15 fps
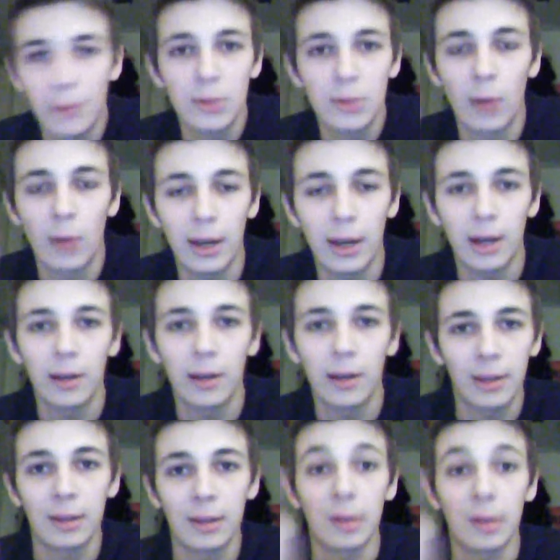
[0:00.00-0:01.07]
away and
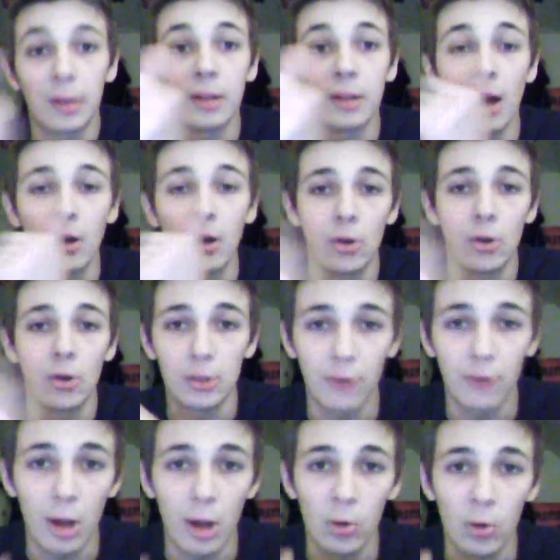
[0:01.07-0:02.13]
everything, and then the dog goes to
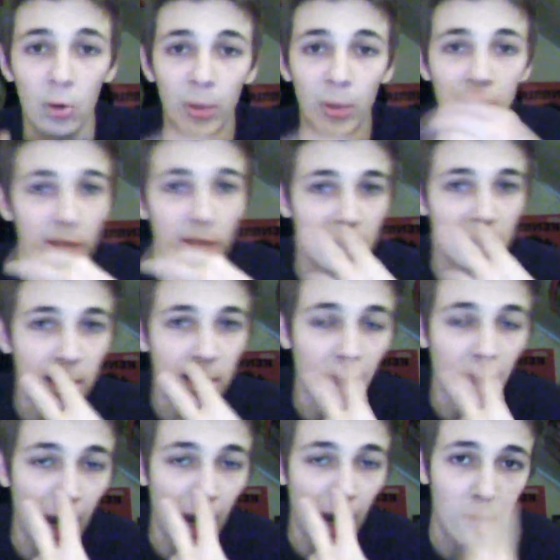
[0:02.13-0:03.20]
follow him, and you can see in
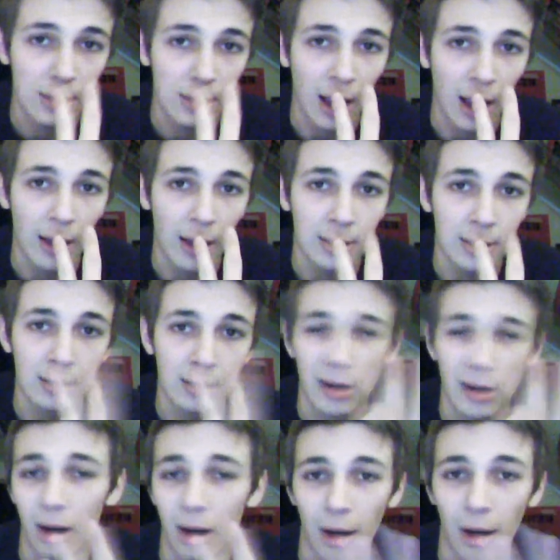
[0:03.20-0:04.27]
the Hound's eyes, the
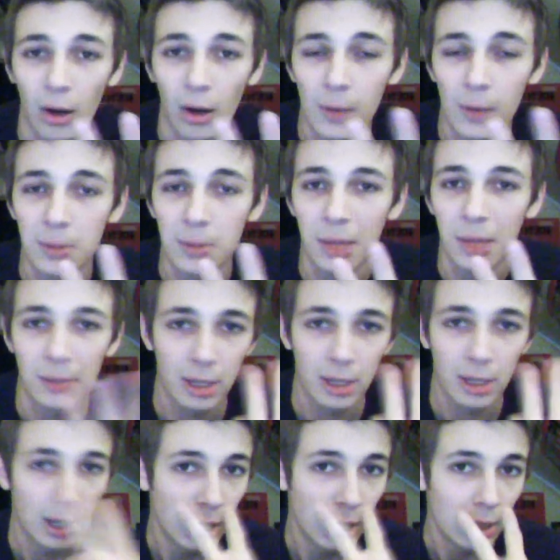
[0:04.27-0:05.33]
dog I call him sometimes,
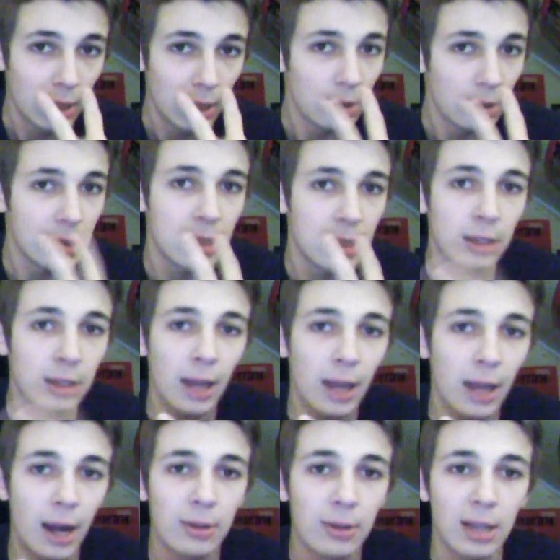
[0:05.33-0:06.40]
you could see in the
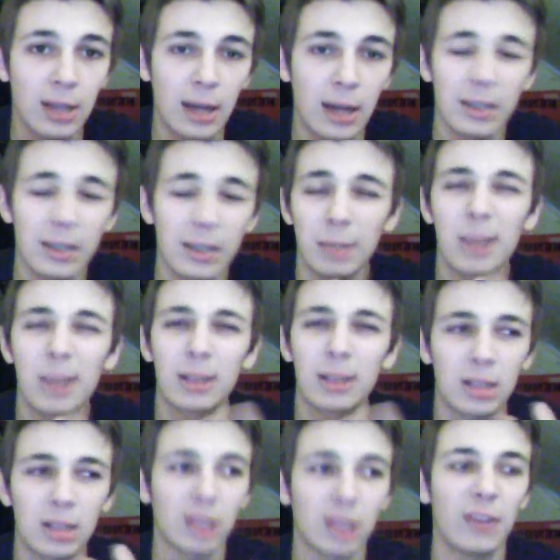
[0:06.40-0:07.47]
Hound's eyes, and he makes
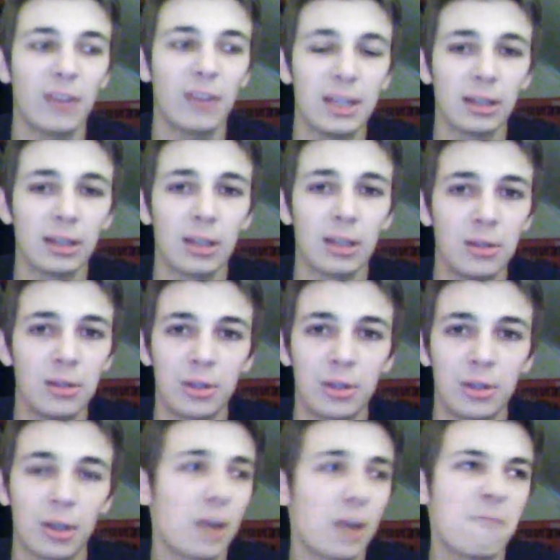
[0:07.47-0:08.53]
like this face like he's
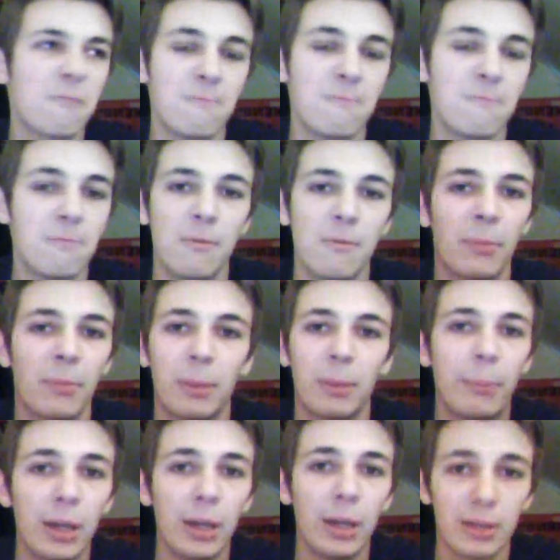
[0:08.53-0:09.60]
just like
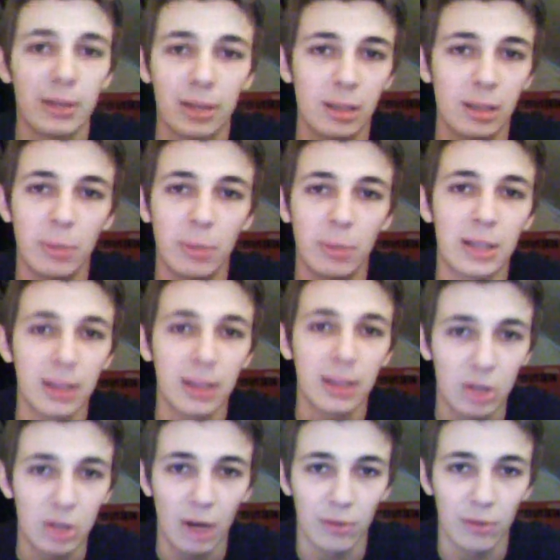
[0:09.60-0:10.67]
pissed. He's pissed
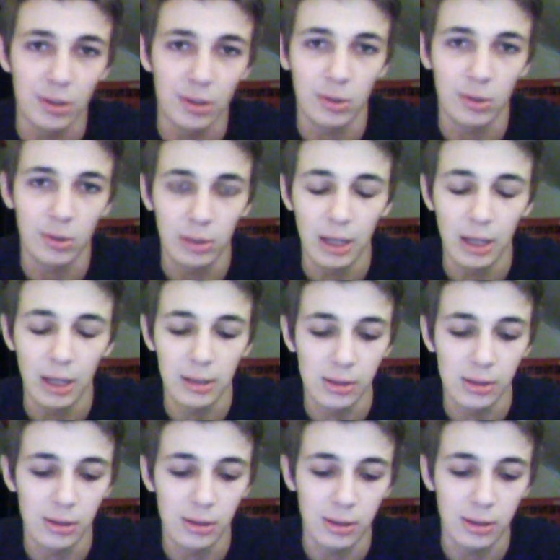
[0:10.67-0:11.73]
that Joffrey's doing that
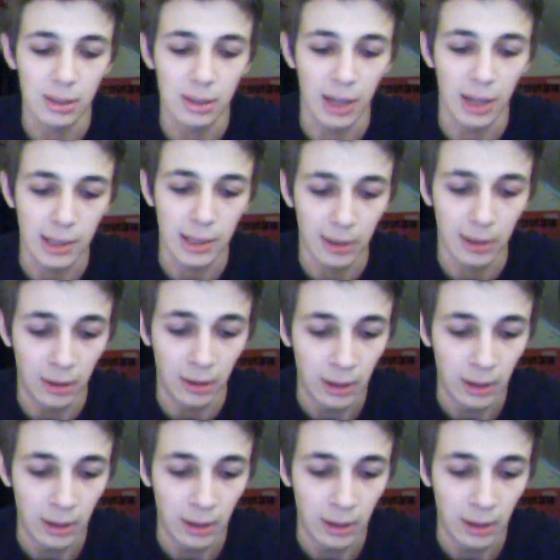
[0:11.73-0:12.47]
to Sansa.